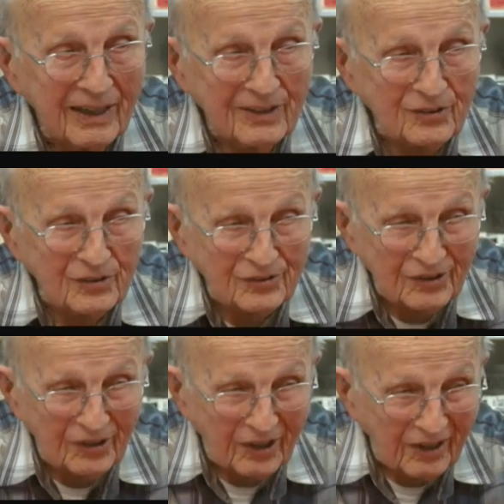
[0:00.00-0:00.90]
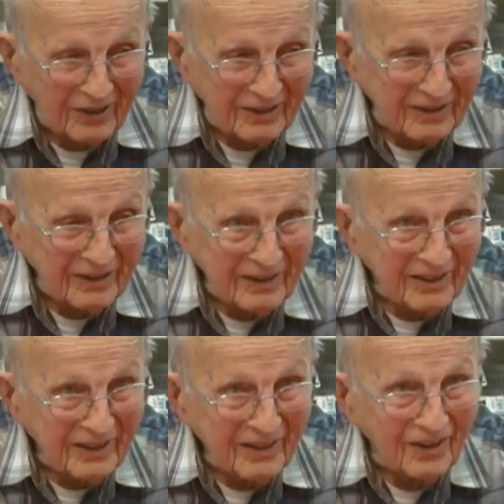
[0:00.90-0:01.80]
I saw
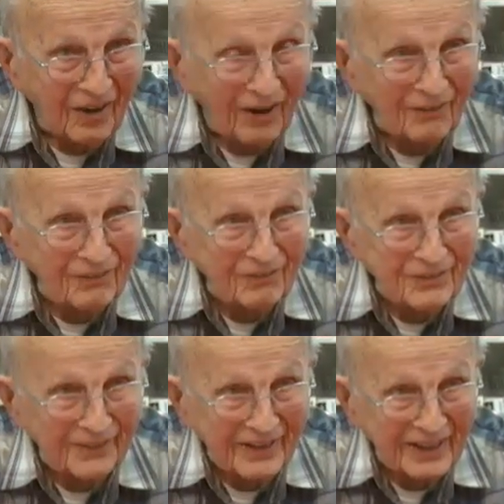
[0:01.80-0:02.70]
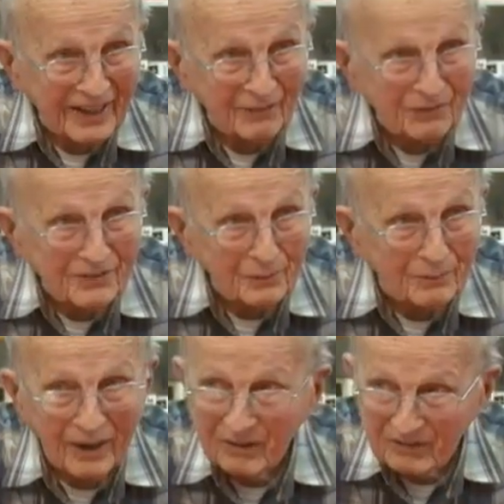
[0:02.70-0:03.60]
off to the left
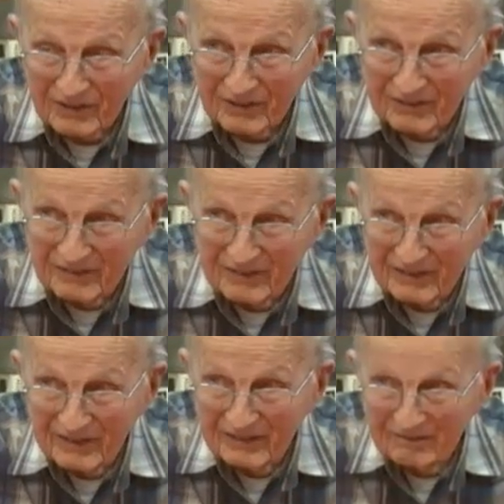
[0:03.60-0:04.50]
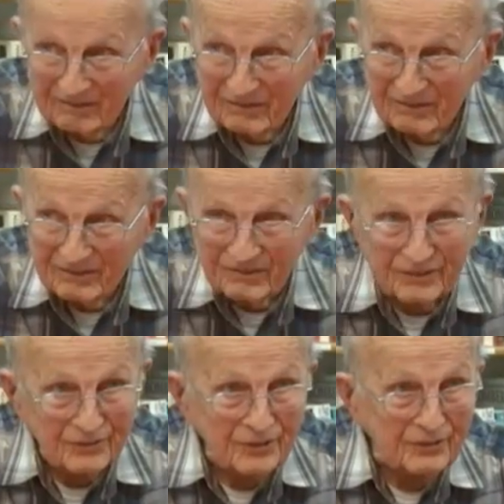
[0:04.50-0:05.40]
about
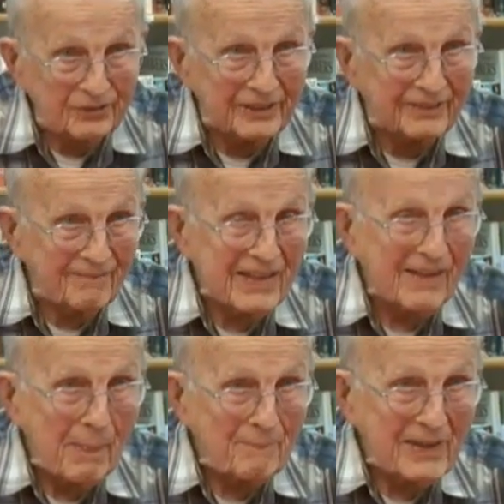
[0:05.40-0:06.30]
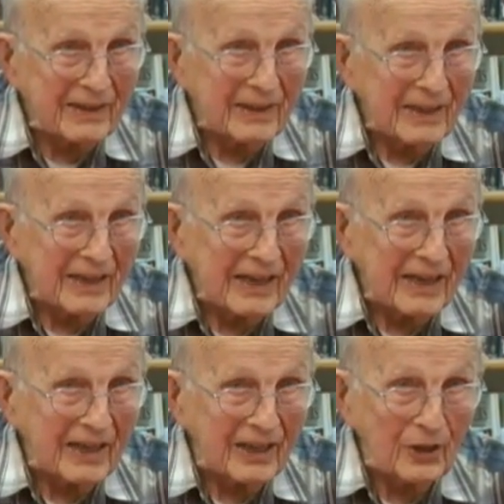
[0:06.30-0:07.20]
50 feet,
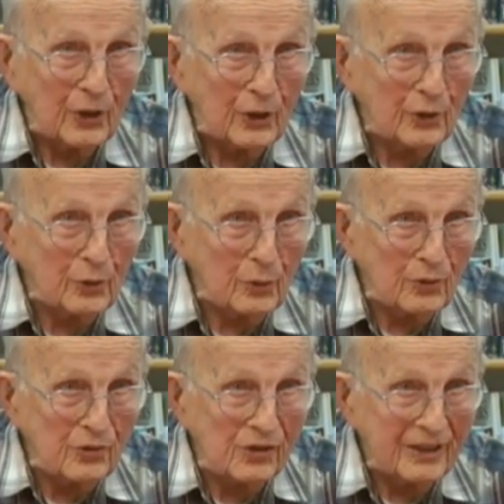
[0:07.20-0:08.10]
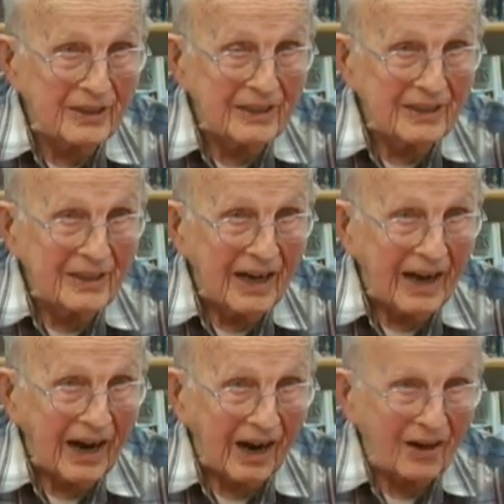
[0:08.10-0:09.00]
a huge
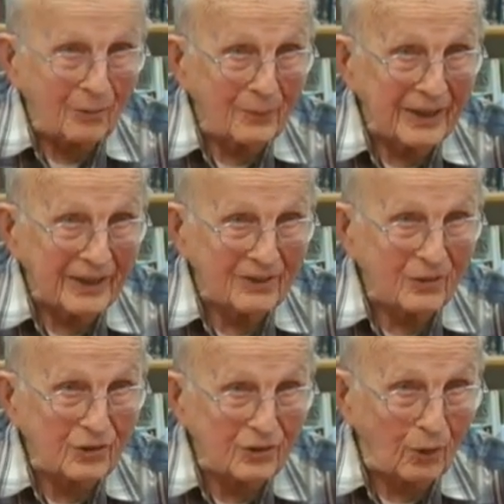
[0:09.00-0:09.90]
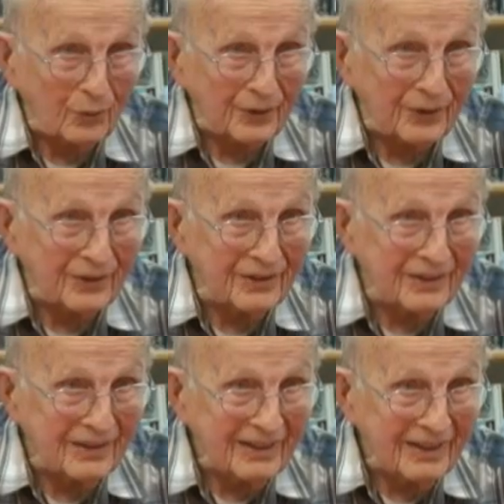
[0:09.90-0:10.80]
arm and shoulder,
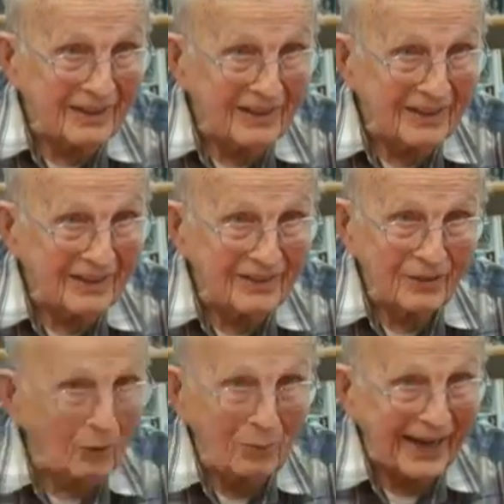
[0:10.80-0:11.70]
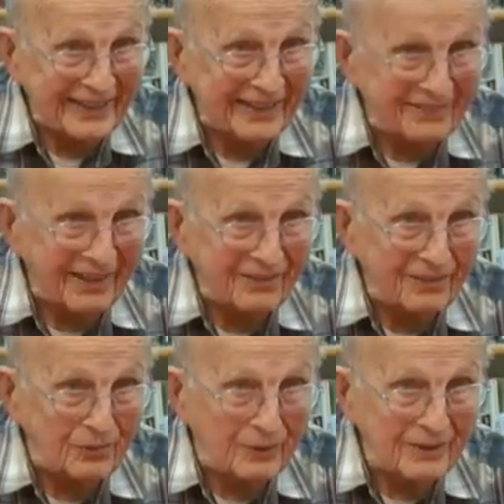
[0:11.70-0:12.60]
no body
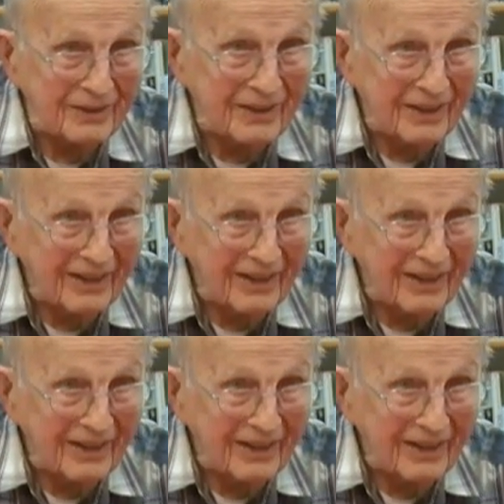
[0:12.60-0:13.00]
attached to it.